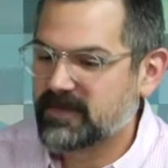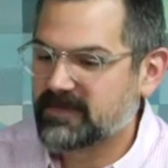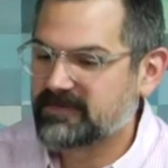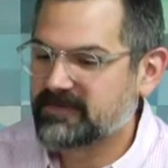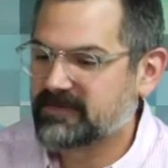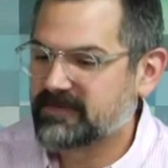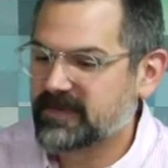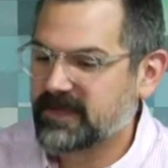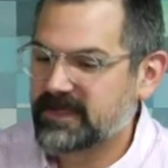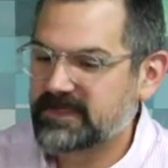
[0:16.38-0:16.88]

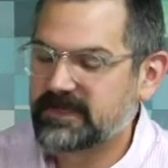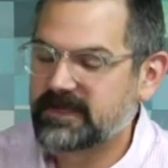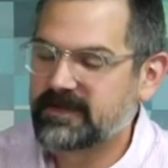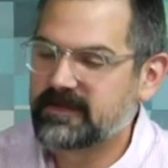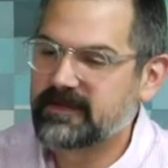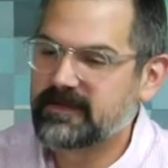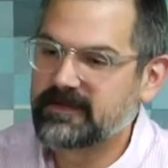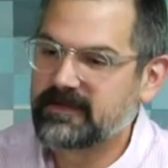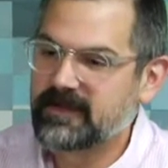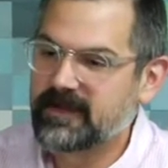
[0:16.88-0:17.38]

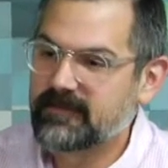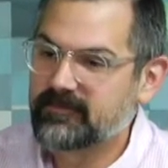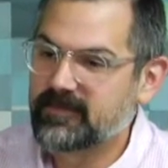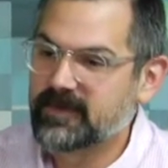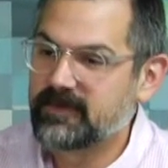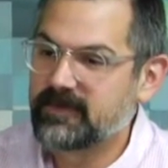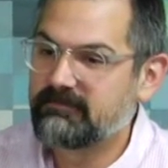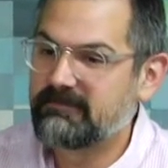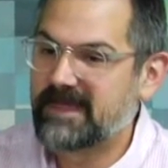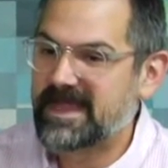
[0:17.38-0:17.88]
Pennsylvania, and I'm
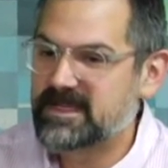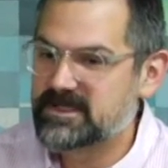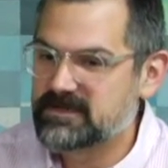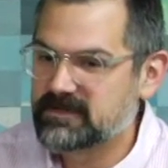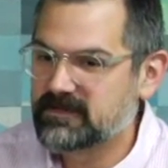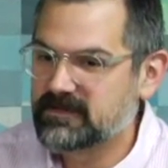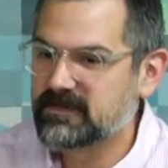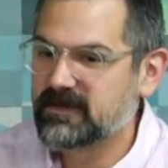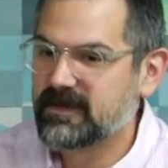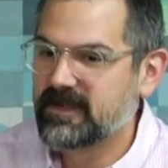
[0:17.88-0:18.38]
a
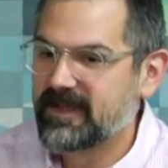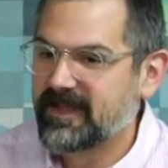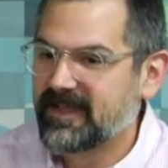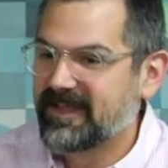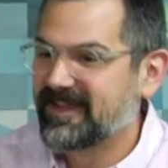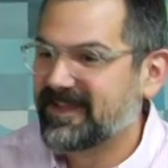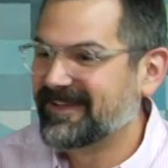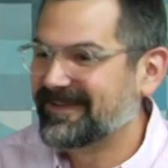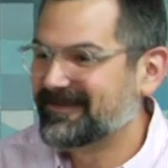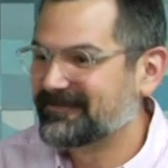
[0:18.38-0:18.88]
painter
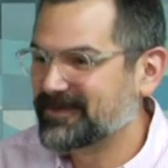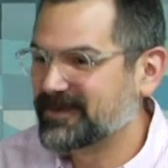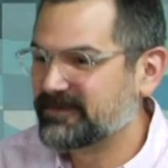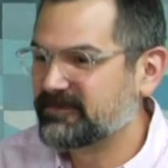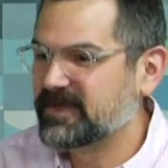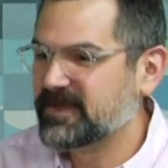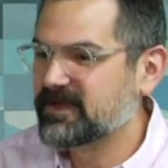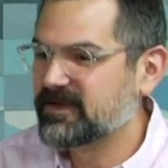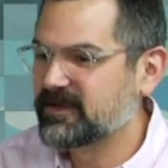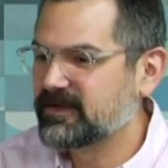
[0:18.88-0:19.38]
and a
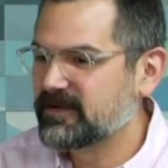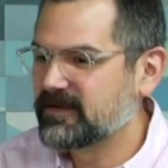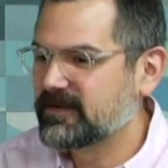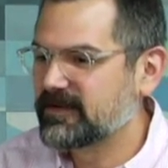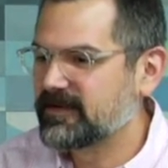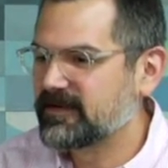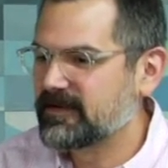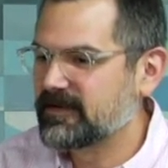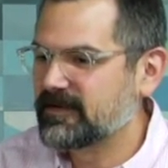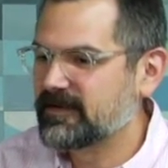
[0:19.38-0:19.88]
printmaker.
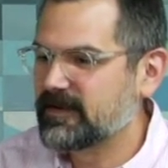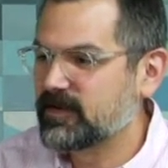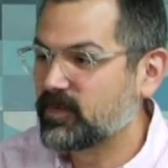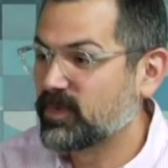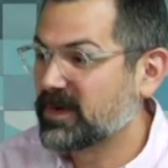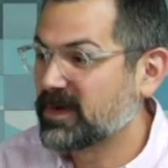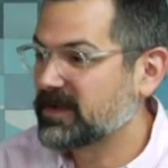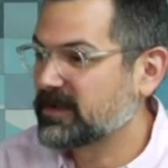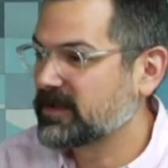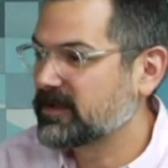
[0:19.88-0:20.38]
I
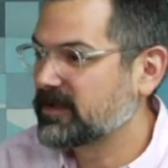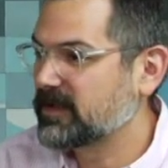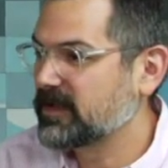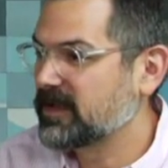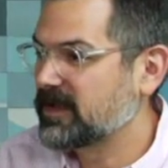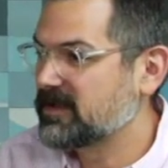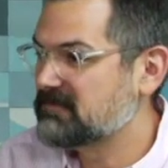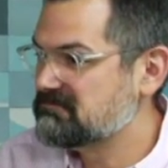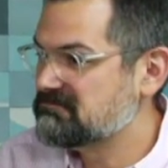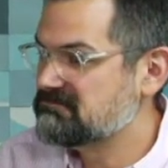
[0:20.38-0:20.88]
work
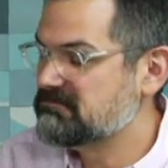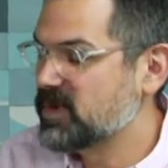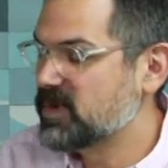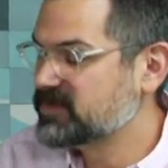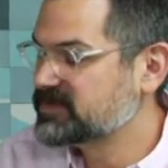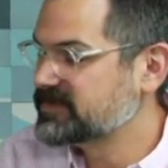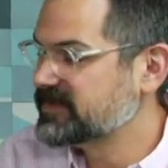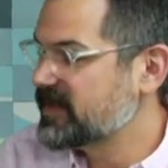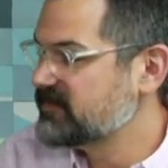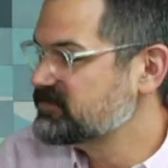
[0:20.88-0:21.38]

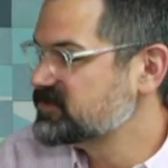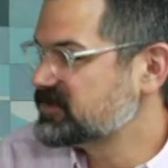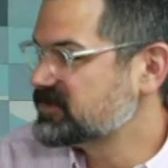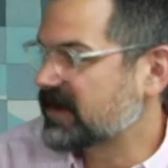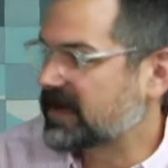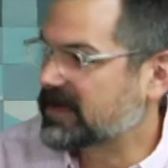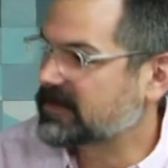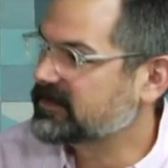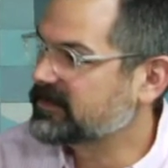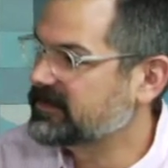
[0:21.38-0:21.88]
mostly
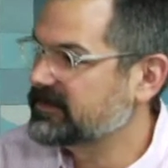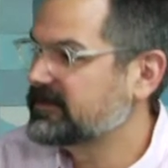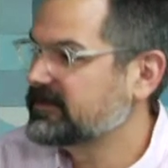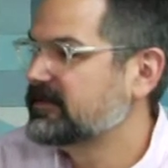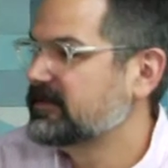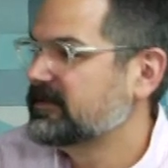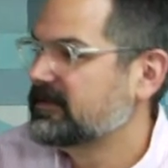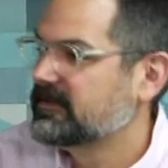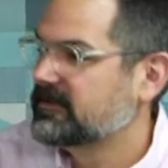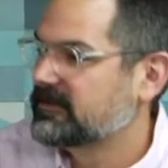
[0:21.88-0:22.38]
abstractly,
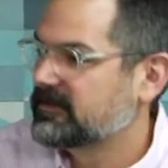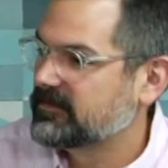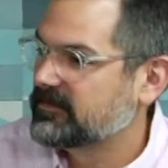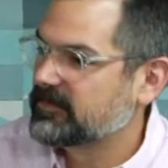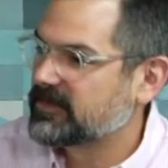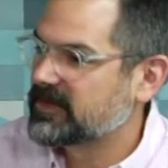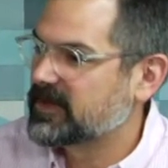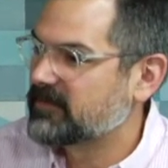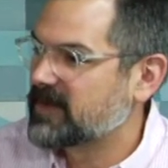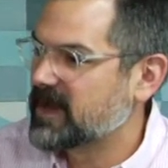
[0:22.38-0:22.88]

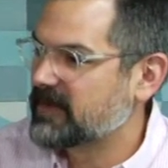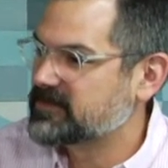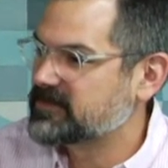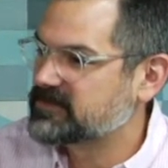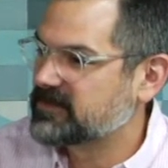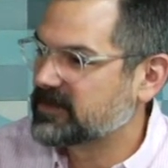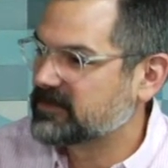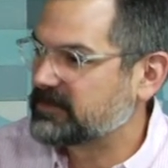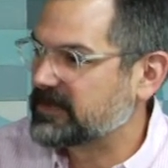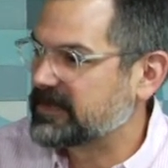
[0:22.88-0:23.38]
but I'm an
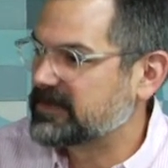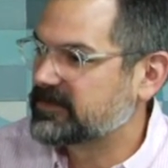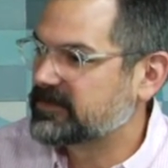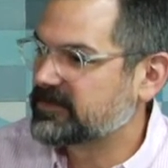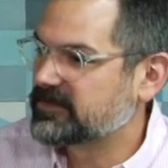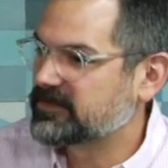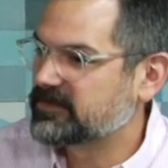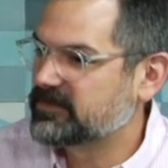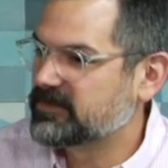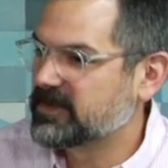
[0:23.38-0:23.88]
abstract
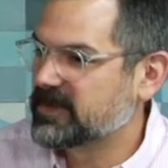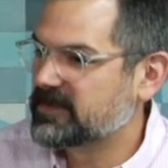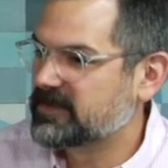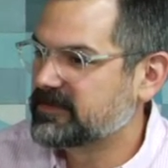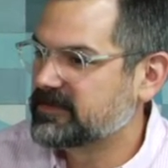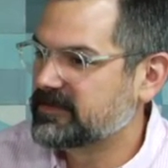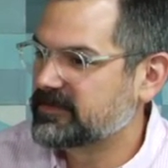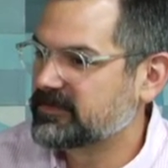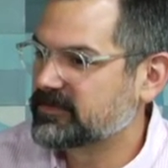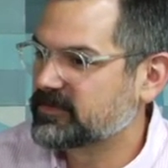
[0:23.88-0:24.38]
painter who kind
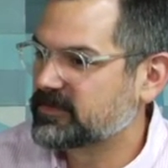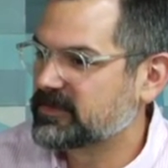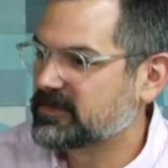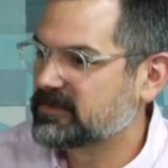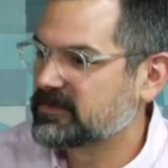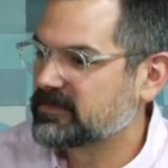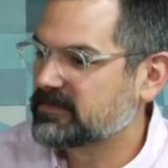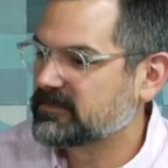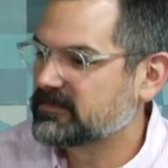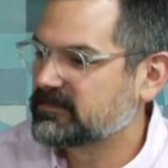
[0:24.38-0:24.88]
of deals
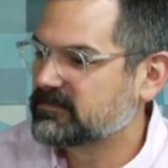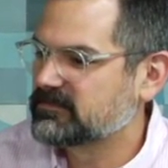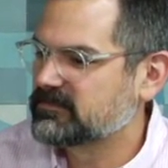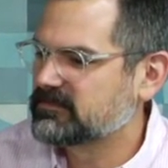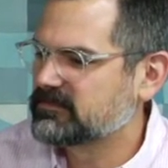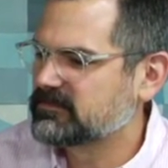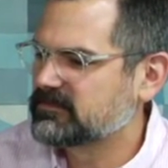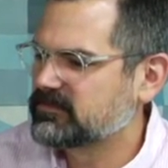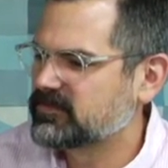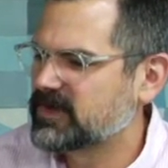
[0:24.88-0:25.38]
with
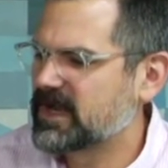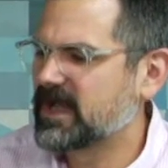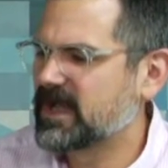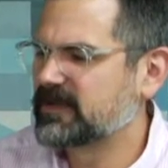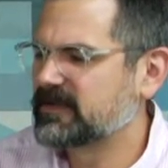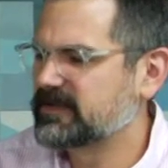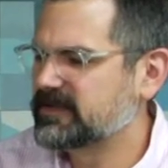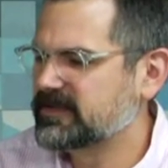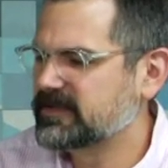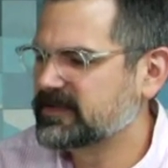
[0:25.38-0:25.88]

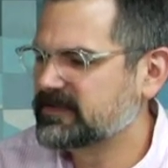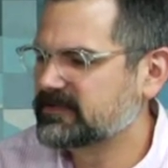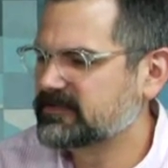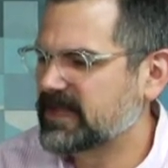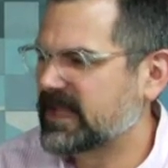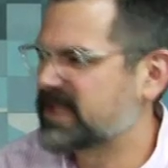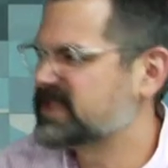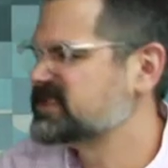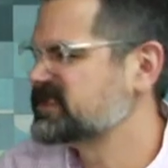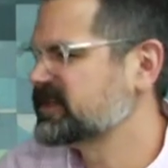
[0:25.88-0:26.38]
reality and
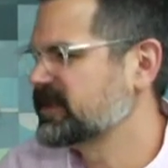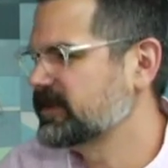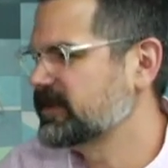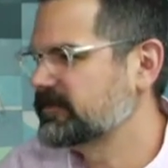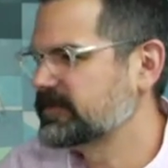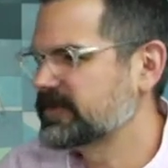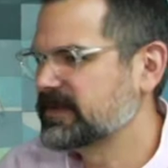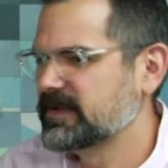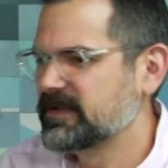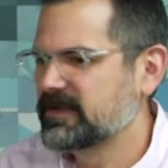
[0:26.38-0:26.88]

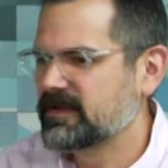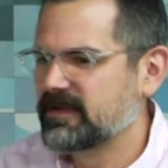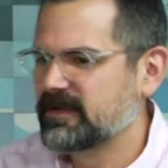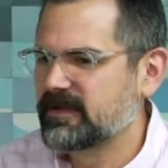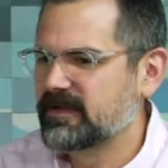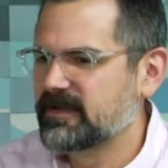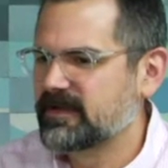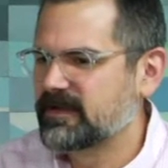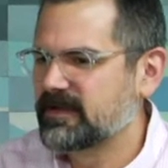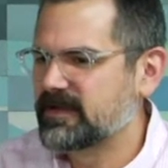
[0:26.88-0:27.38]
landscape.
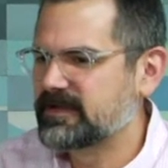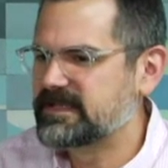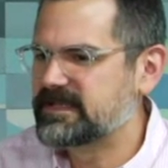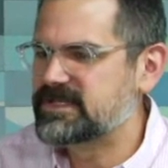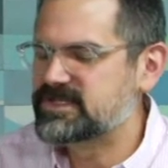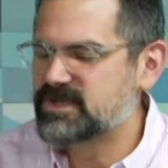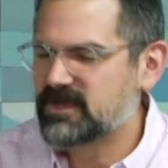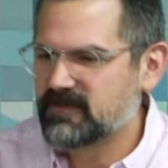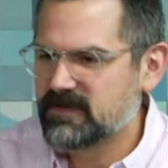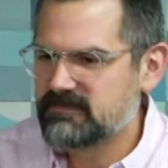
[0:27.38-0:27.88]
I
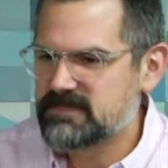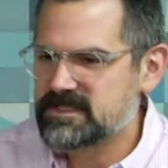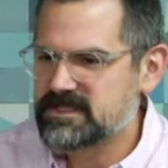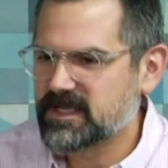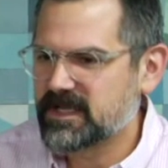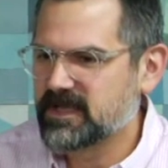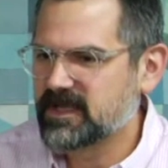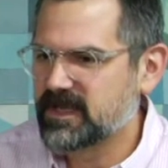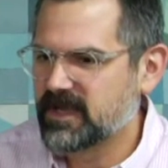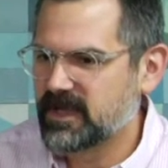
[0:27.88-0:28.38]
teach over at
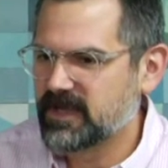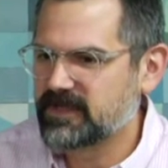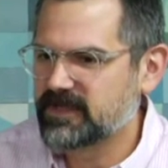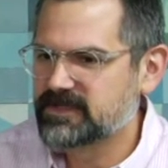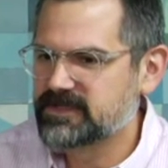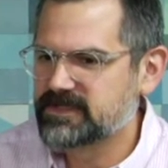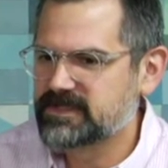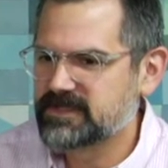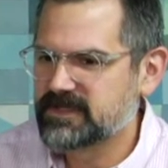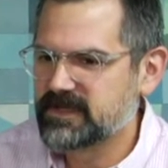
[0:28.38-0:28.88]
Messiah
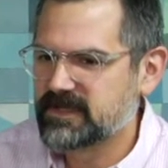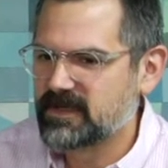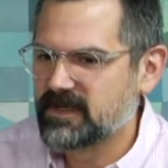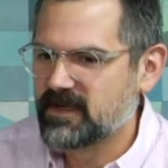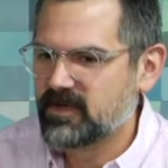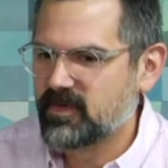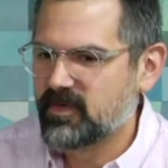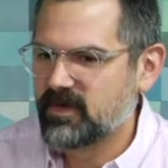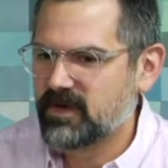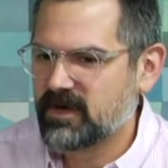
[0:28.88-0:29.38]
College,
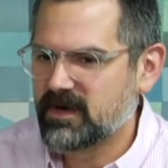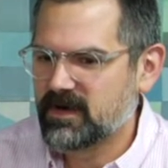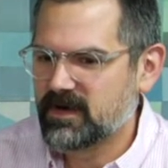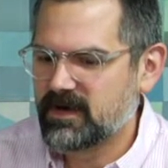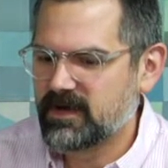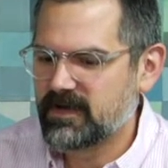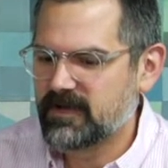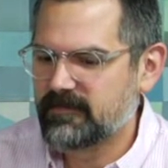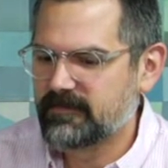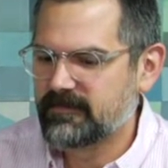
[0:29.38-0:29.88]

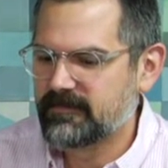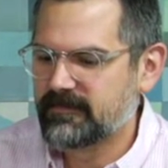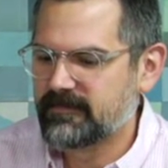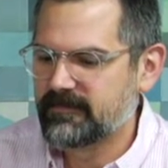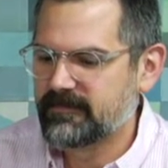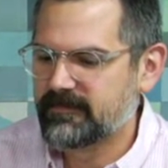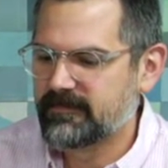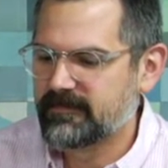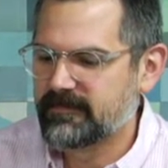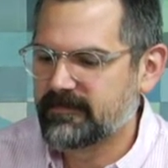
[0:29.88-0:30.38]
where
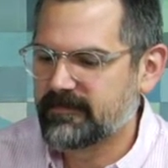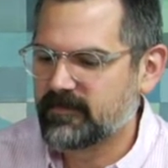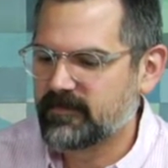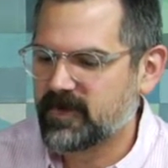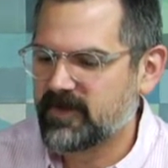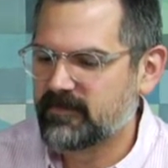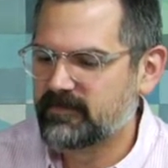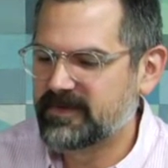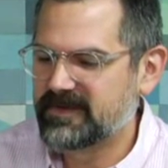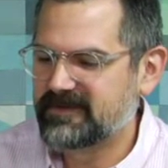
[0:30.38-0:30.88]

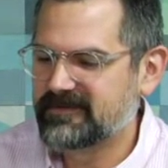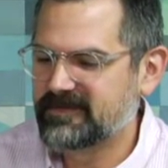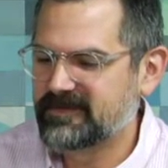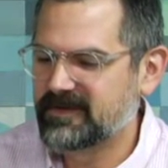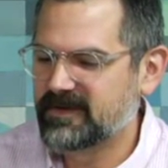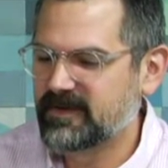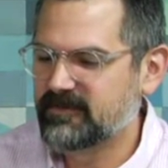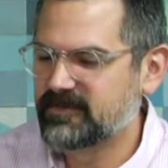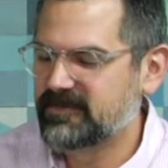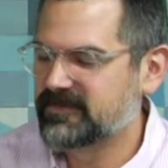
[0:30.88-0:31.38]
I've been for
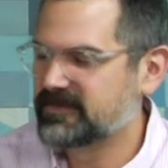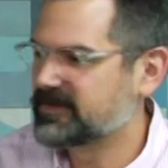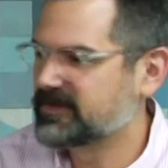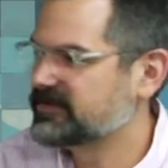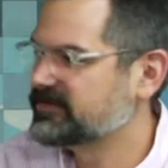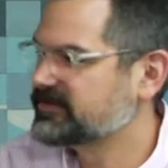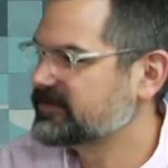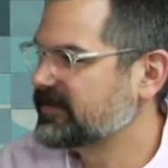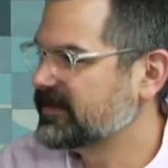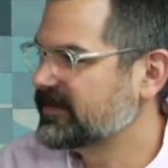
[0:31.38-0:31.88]
a number of
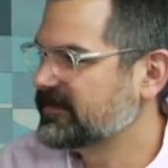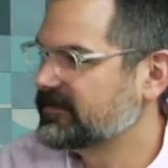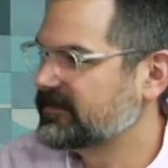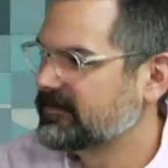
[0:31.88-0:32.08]
years now.